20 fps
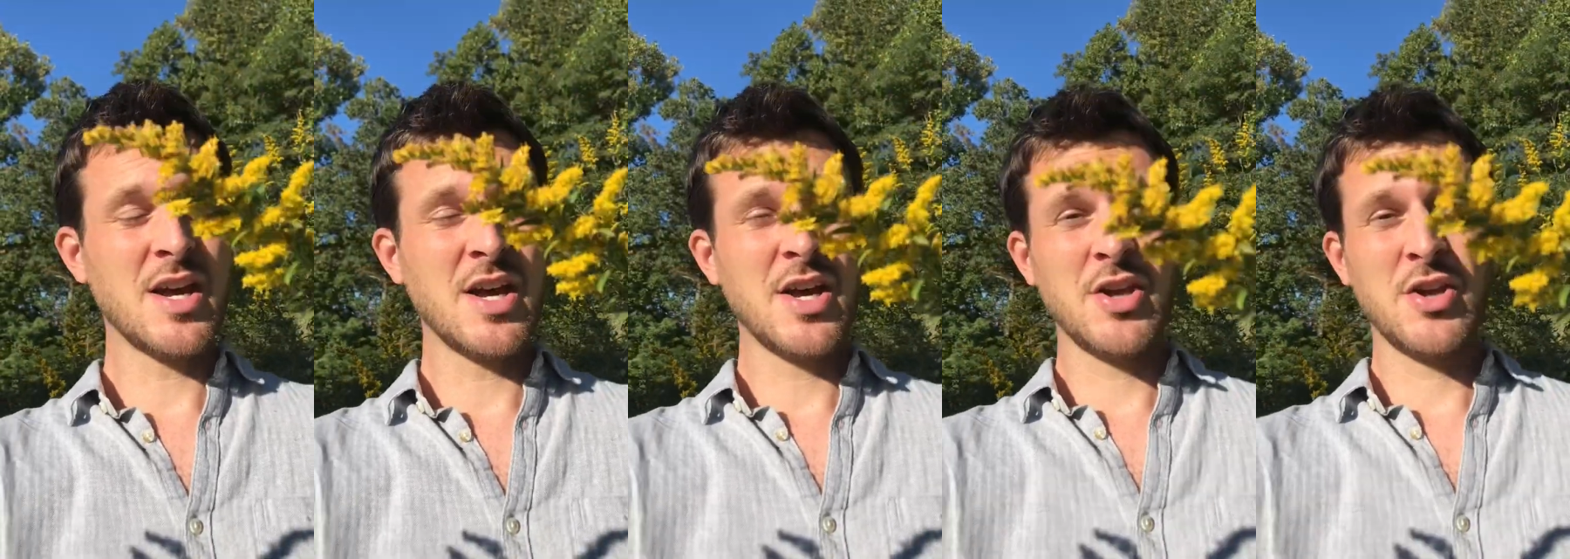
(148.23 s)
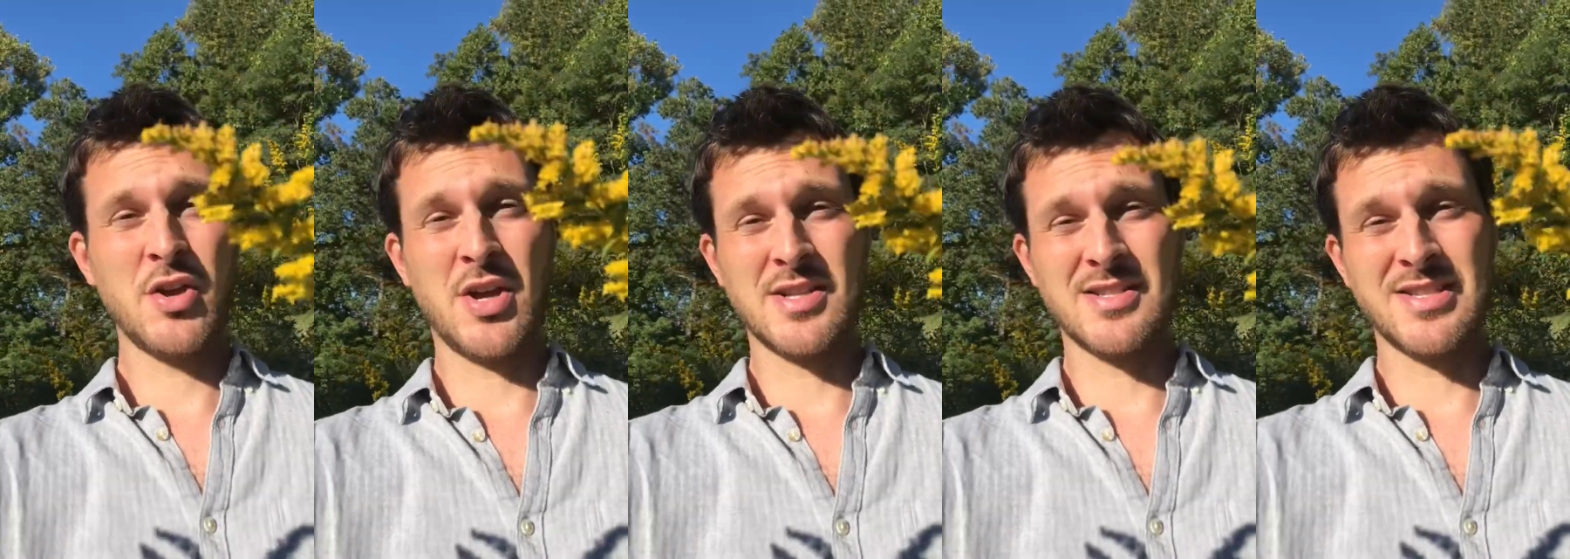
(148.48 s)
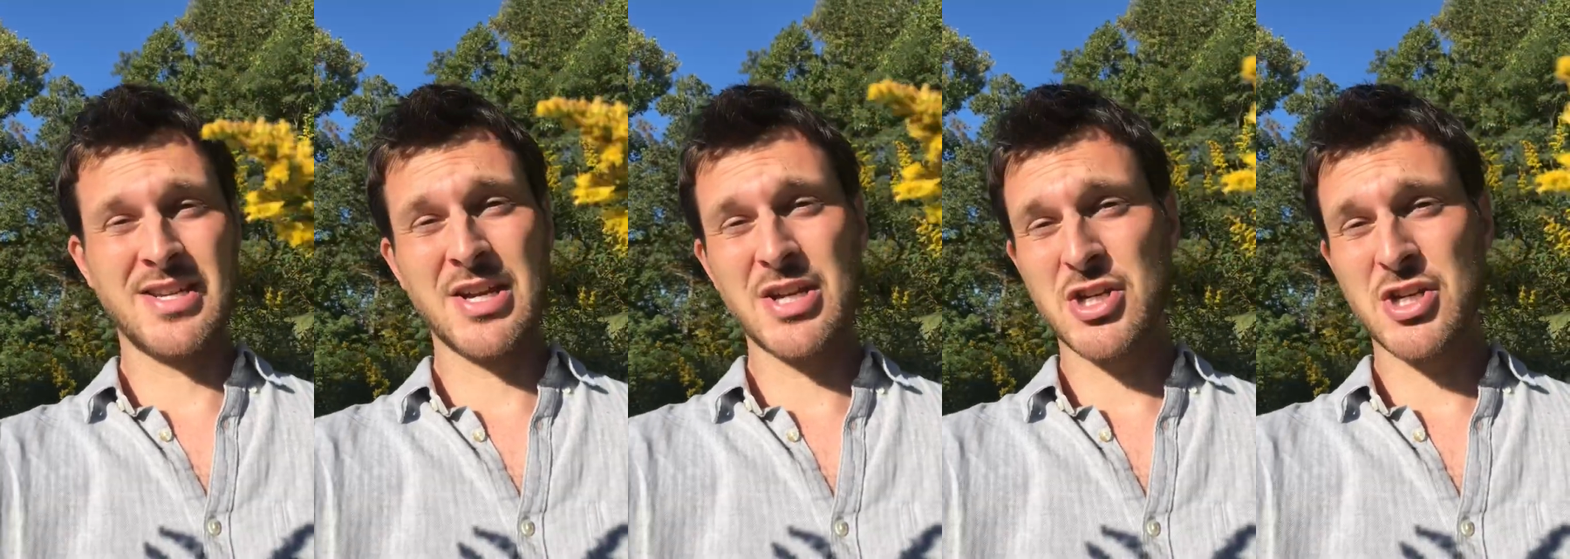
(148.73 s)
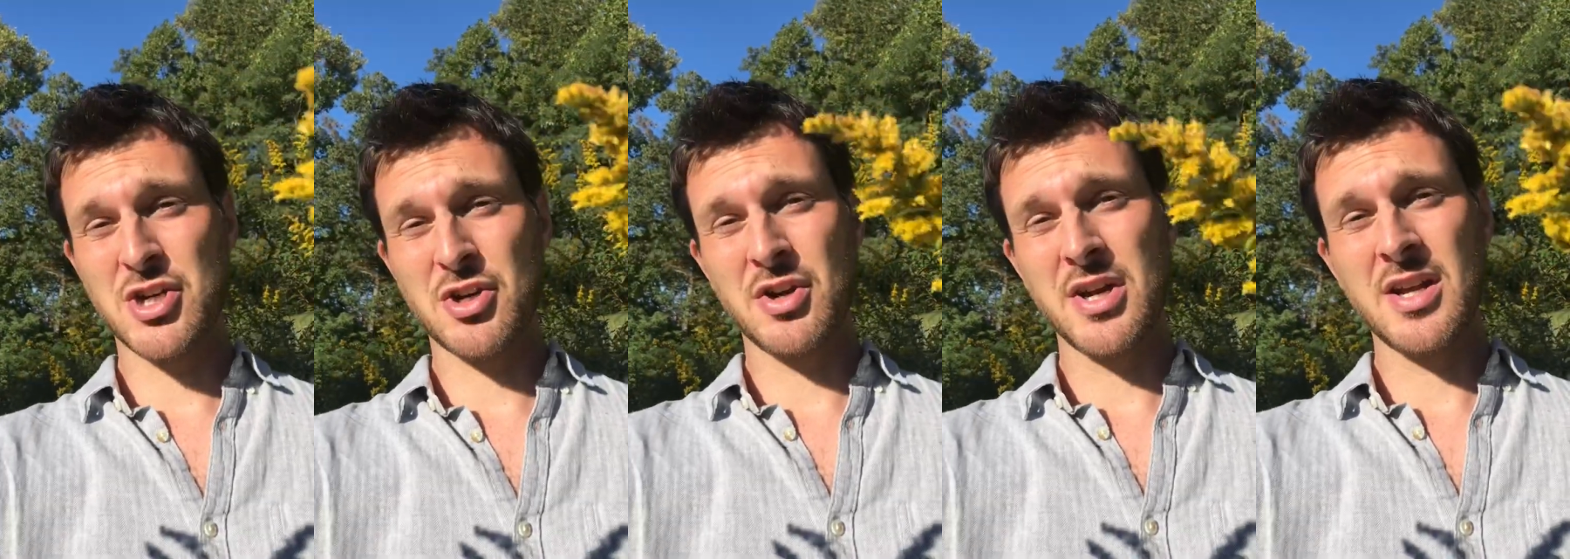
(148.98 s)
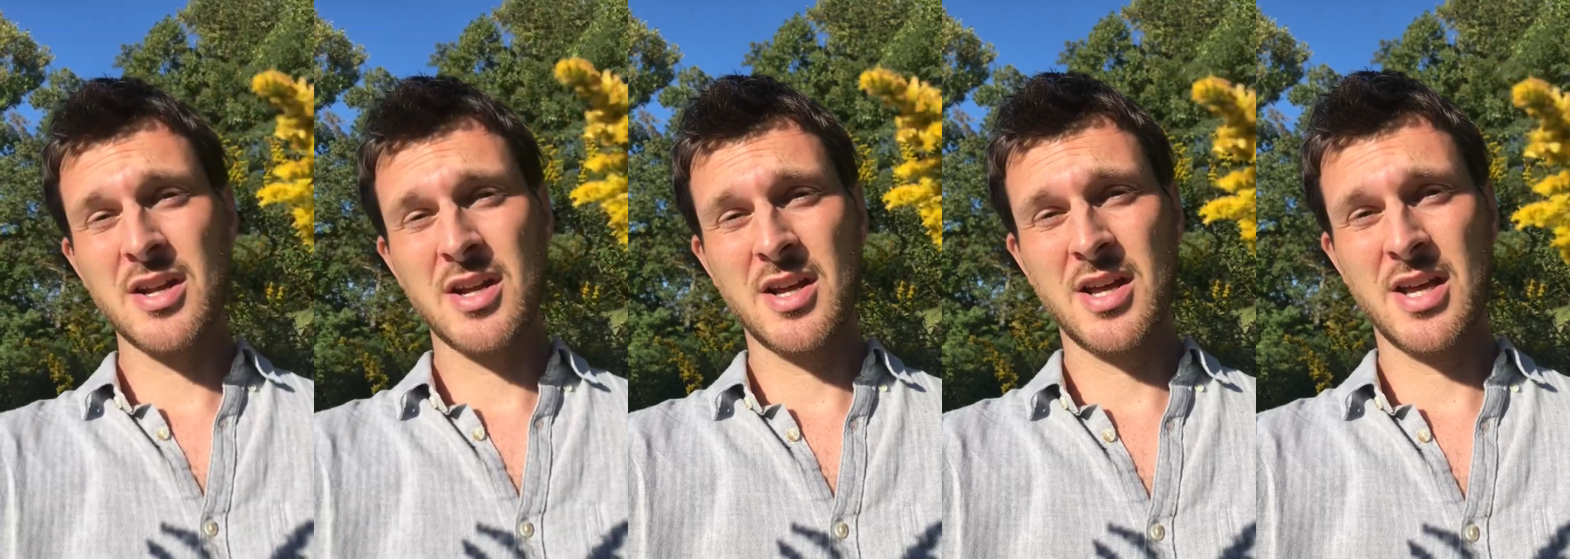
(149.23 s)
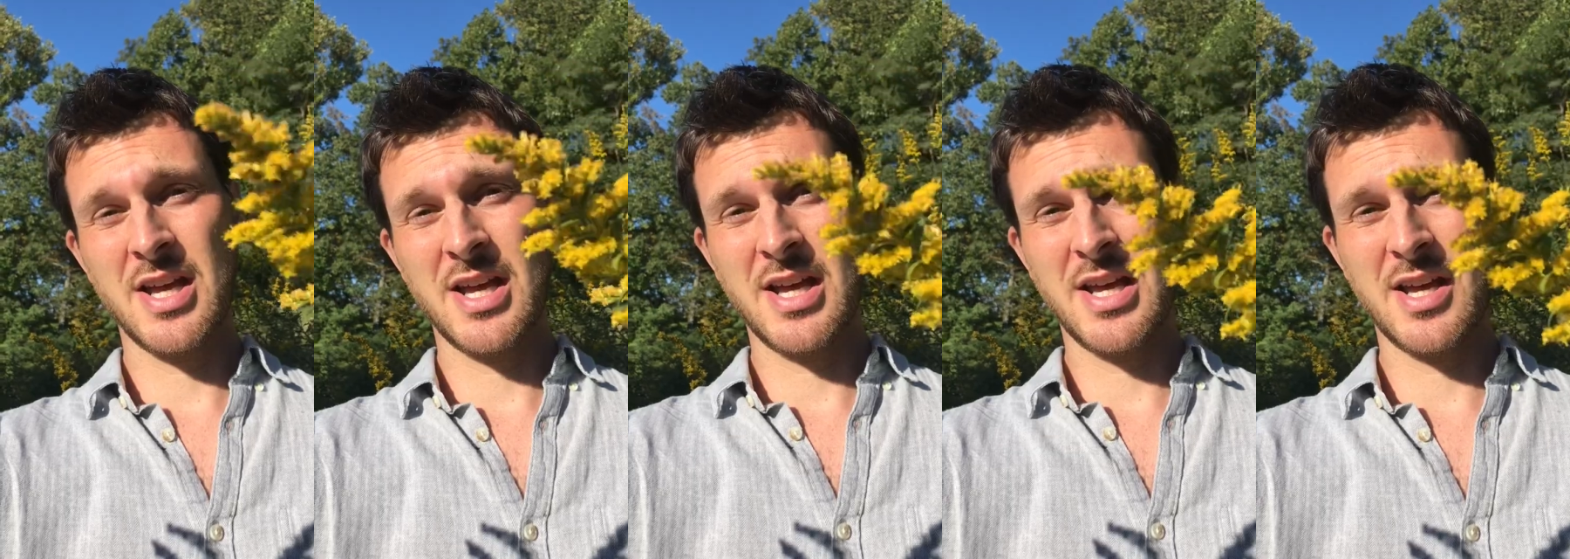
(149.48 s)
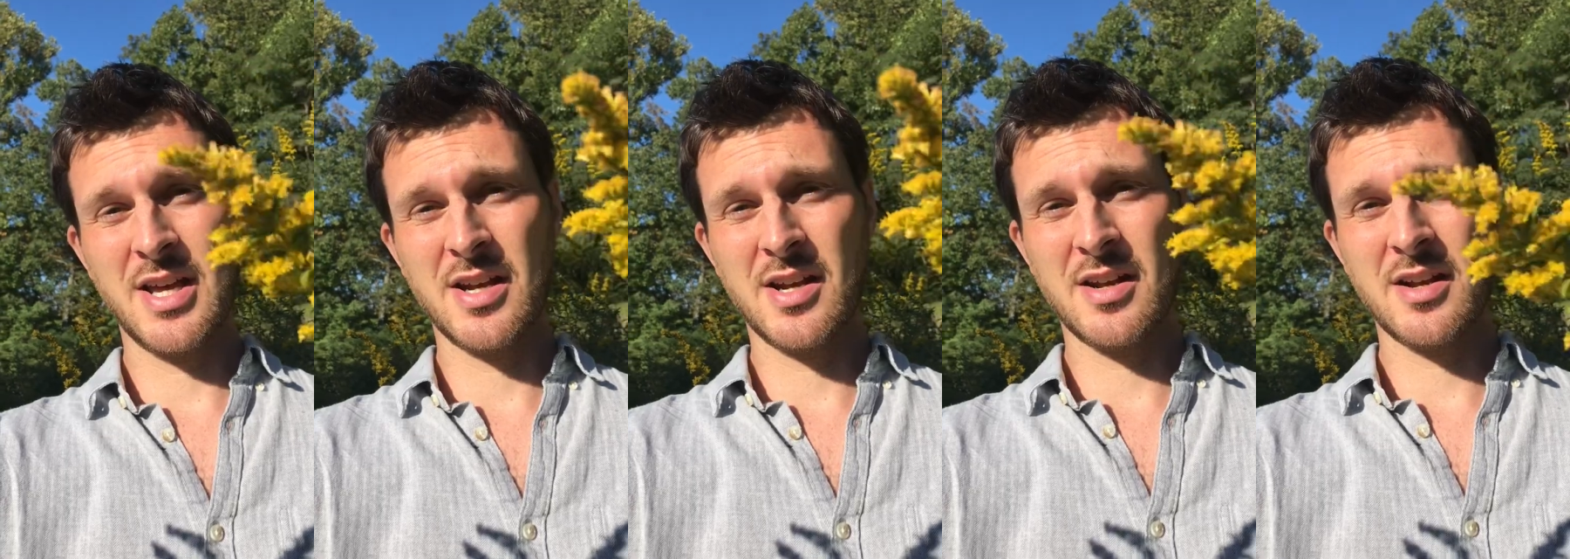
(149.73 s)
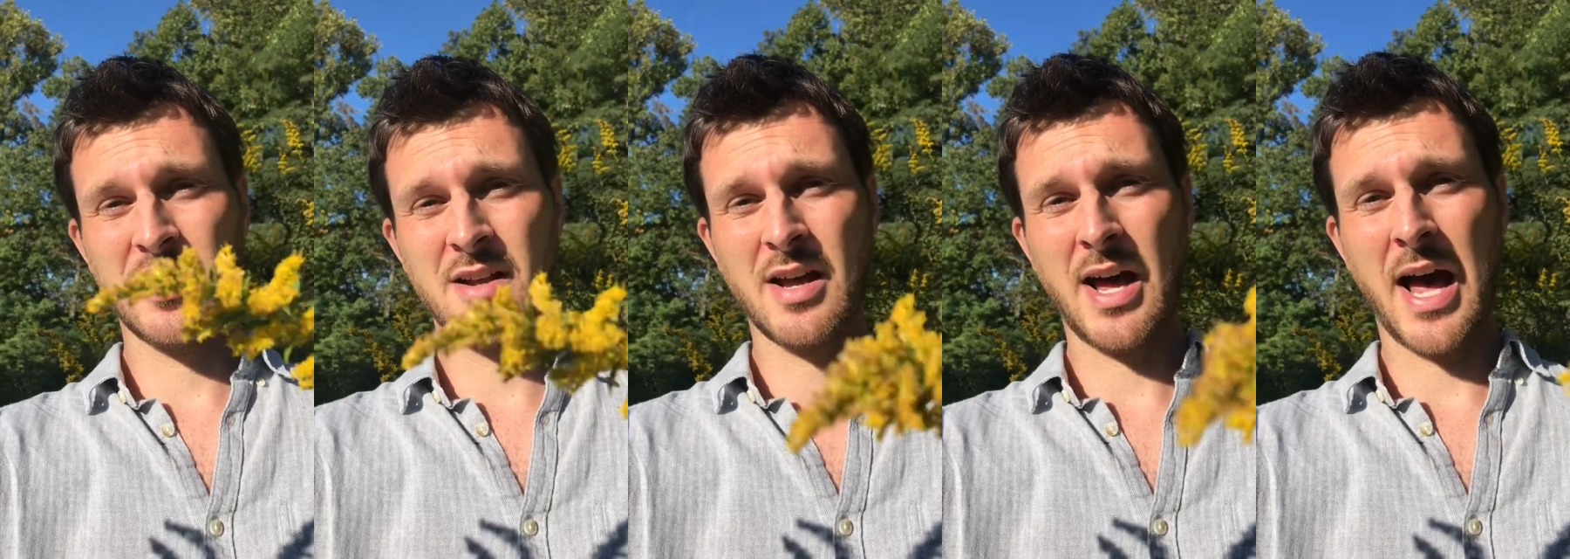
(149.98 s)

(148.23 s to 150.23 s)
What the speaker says: You can tincture it in